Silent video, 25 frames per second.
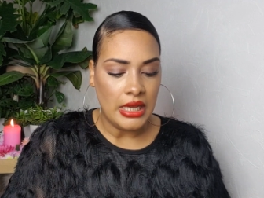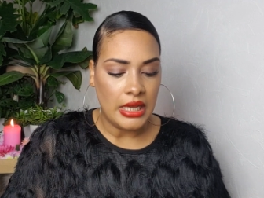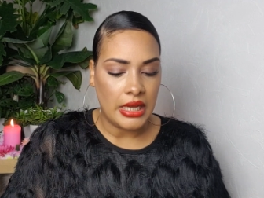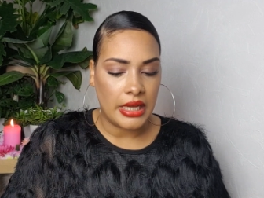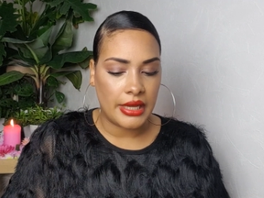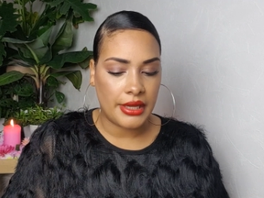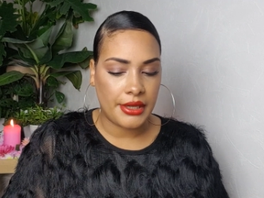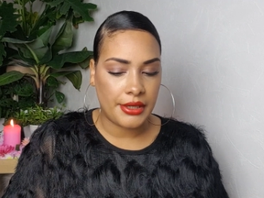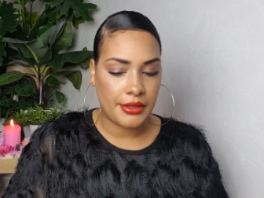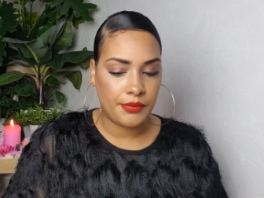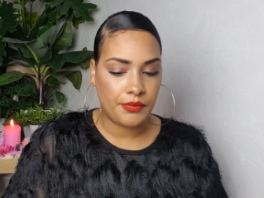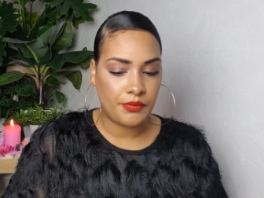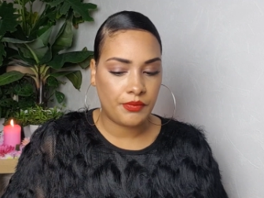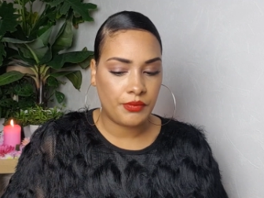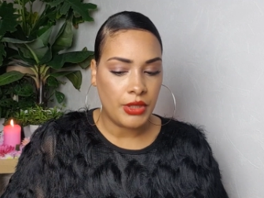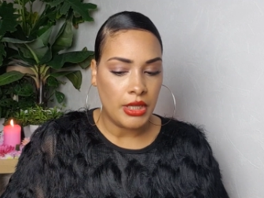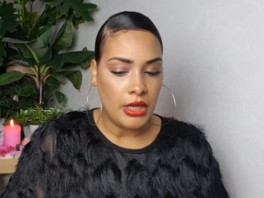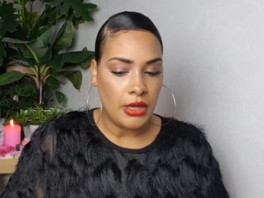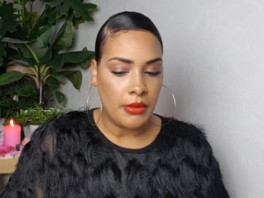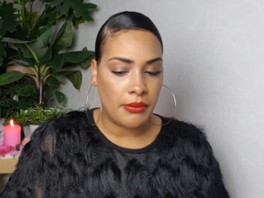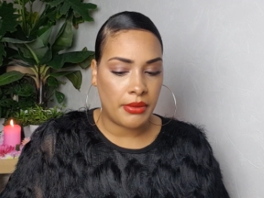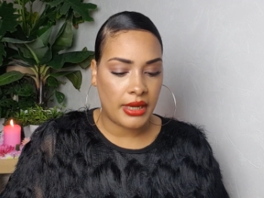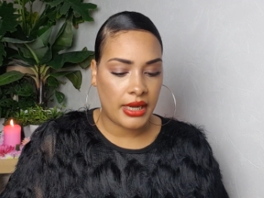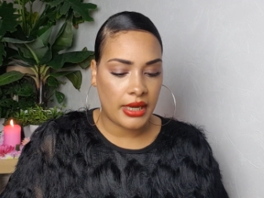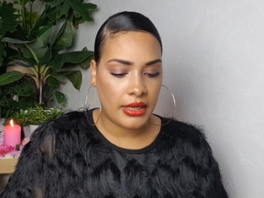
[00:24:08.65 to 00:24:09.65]
Um,
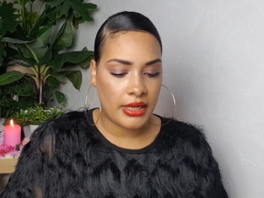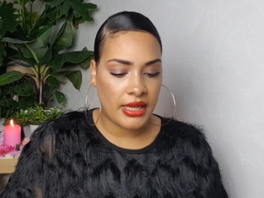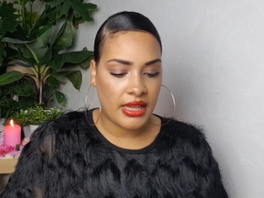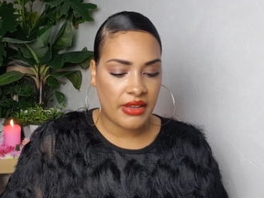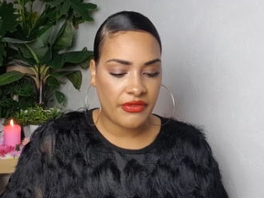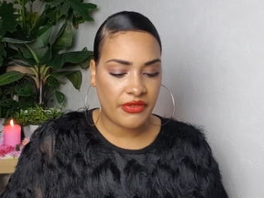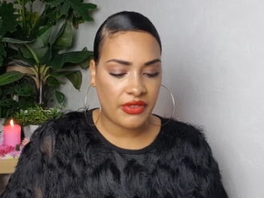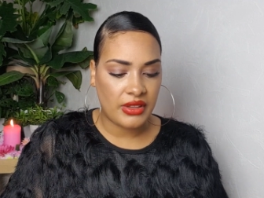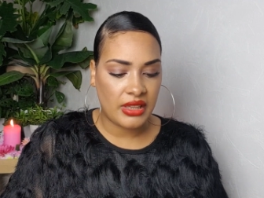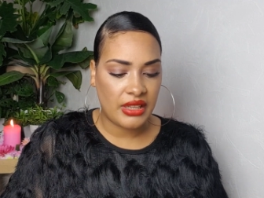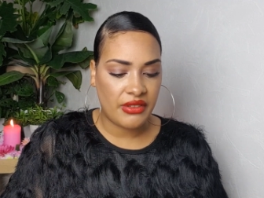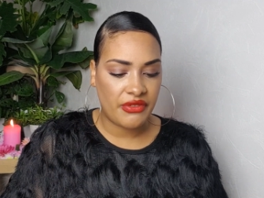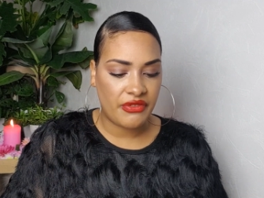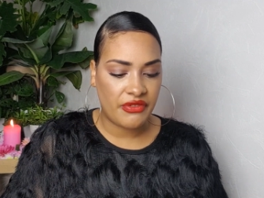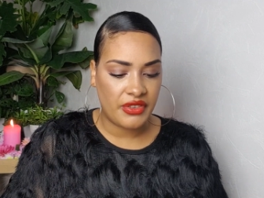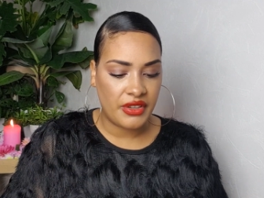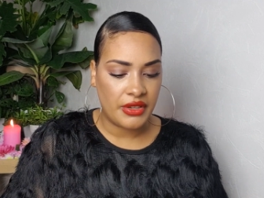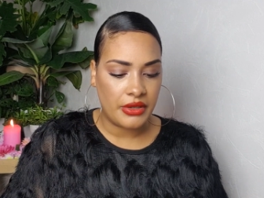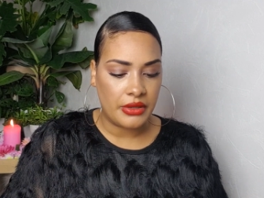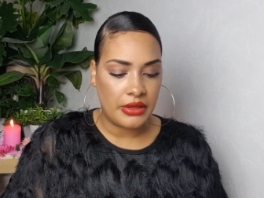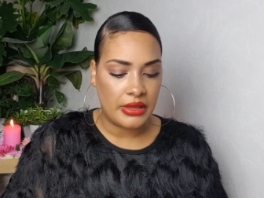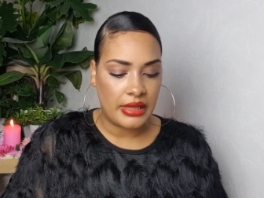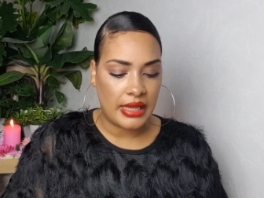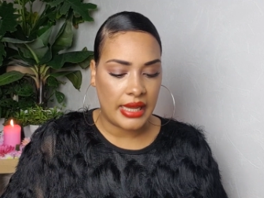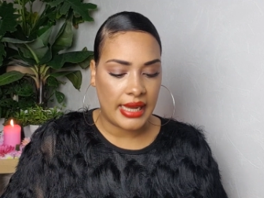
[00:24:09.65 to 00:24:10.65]
but I definitely
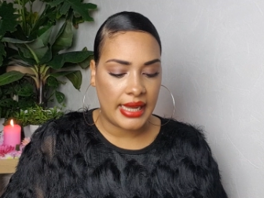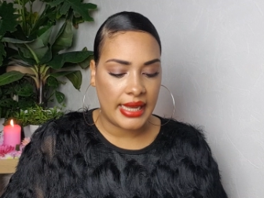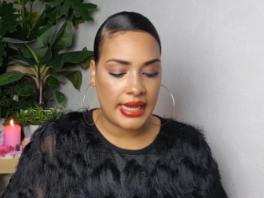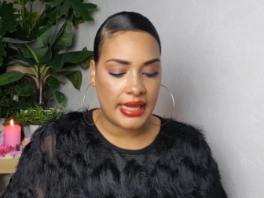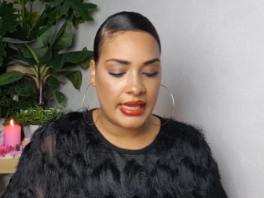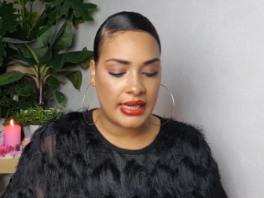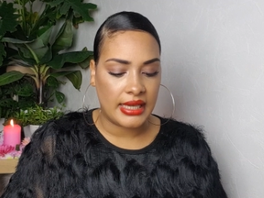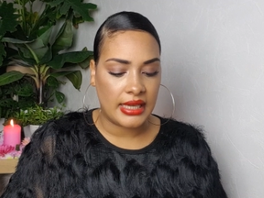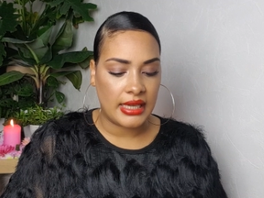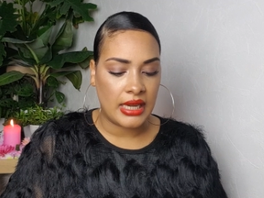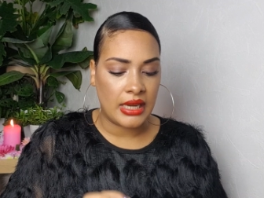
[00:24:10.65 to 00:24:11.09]
feel like